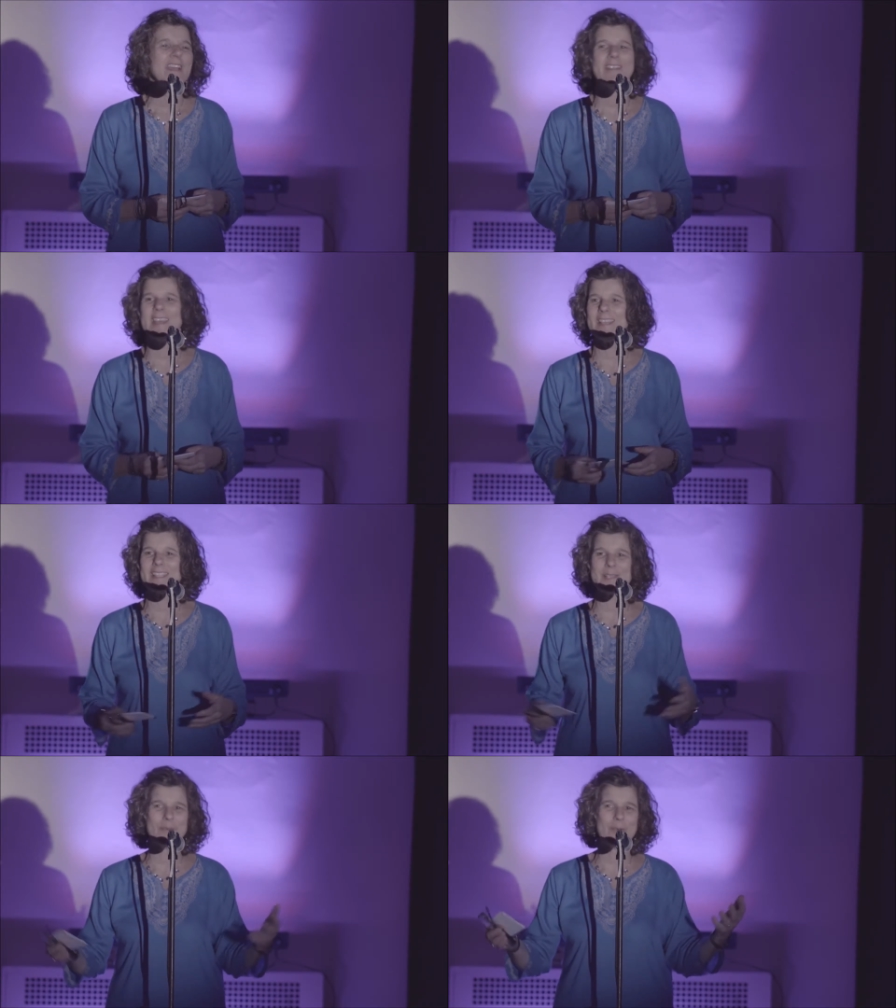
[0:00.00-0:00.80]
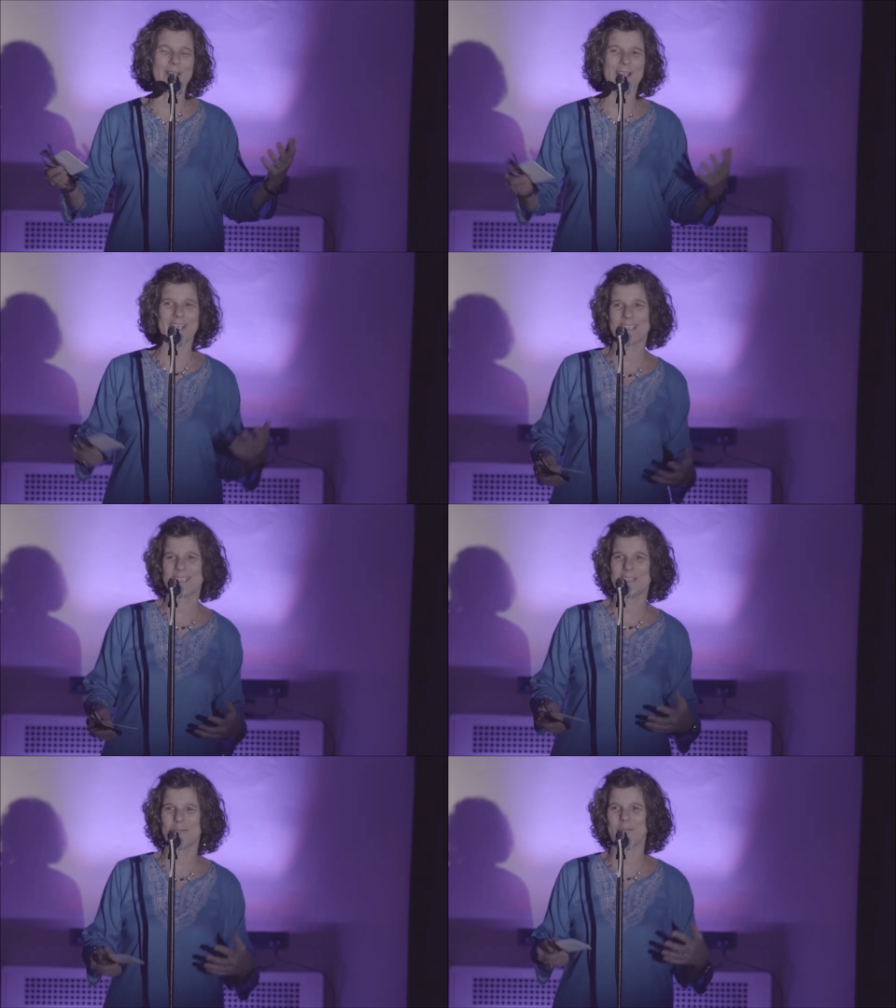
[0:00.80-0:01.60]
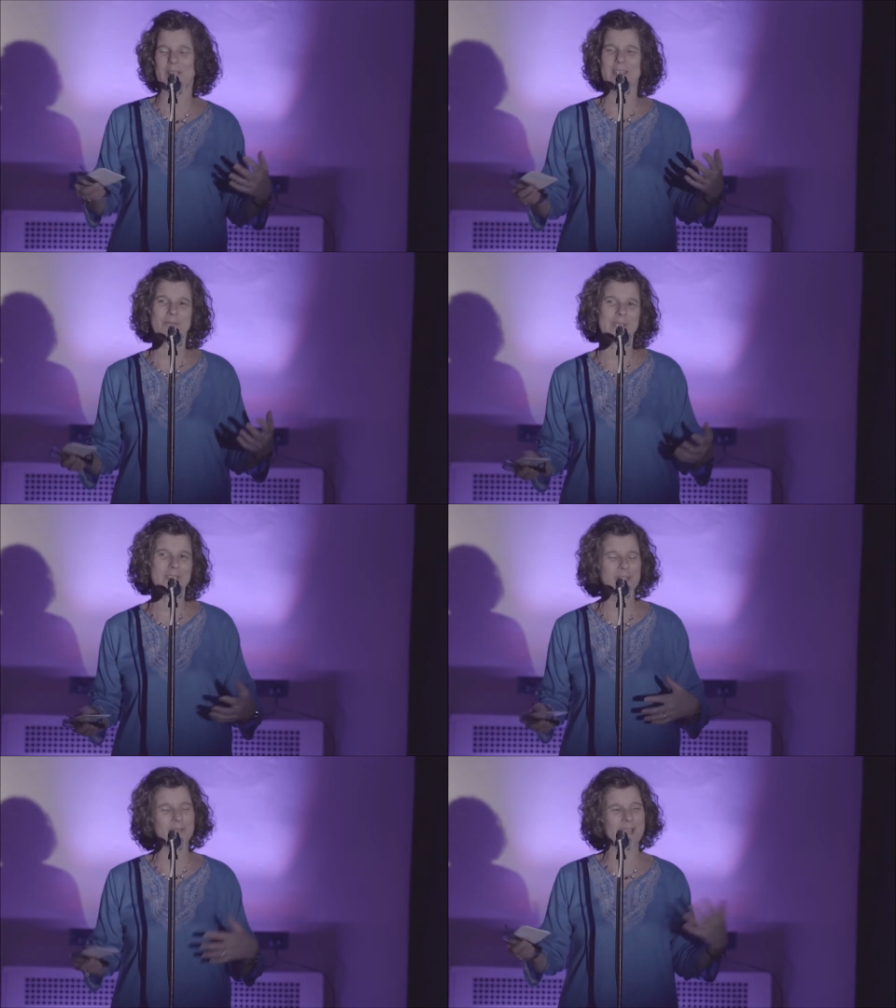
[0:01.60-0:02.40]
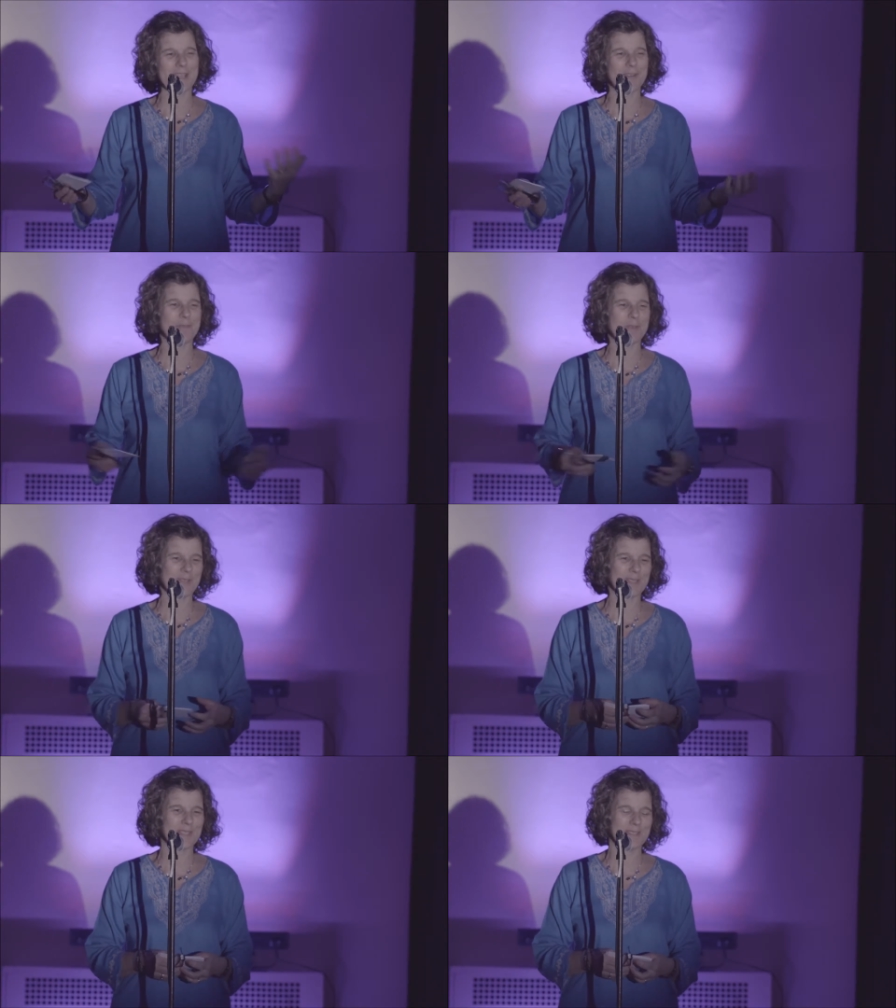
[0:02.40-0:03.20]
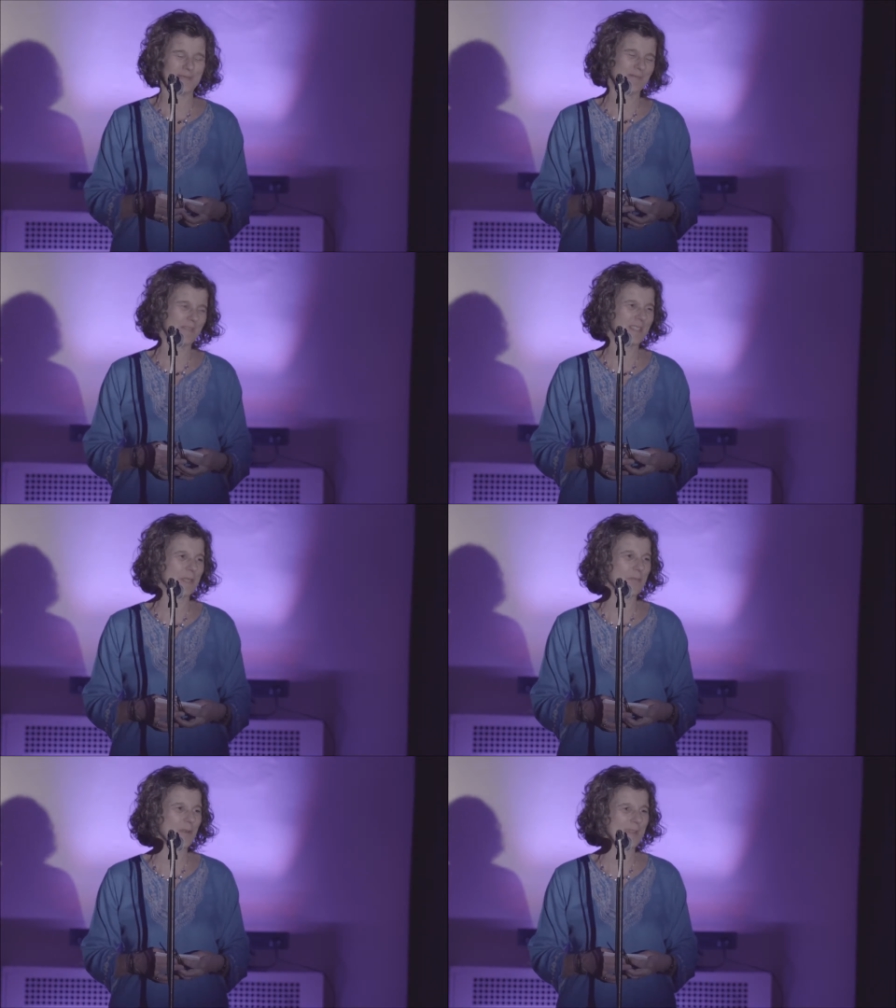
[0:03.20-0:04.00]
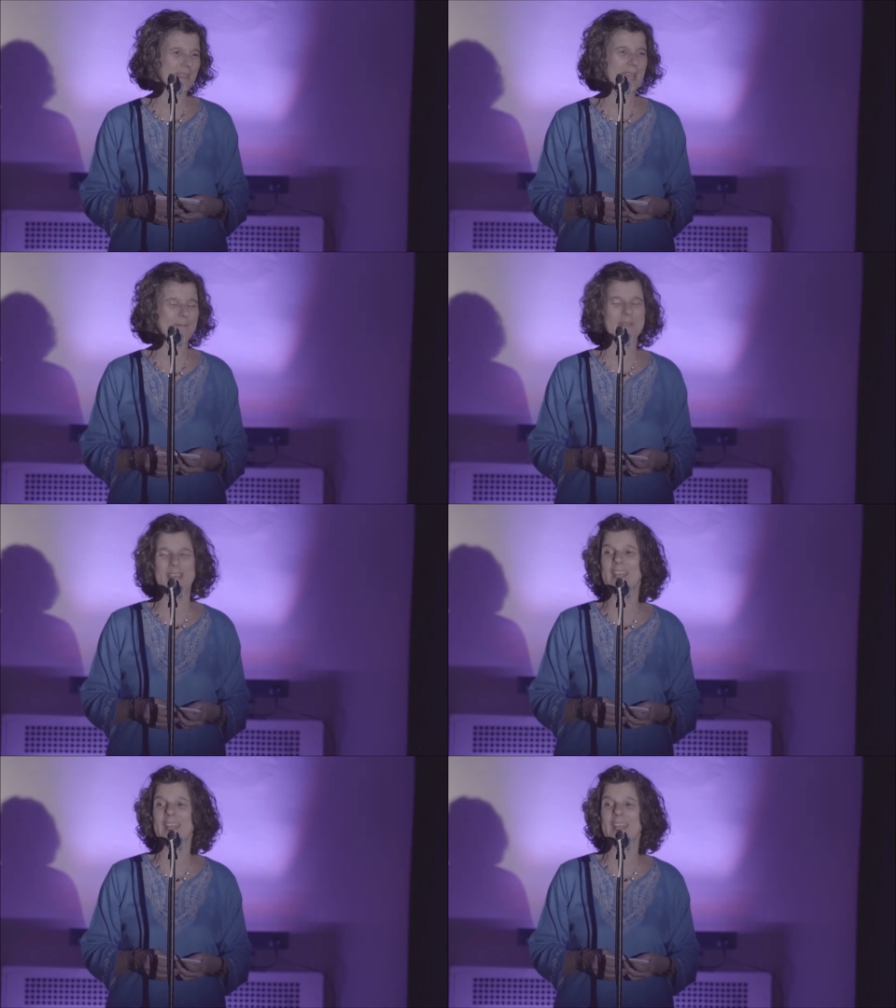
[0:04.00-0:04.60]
They support us and the work that we do. I hope you could support them.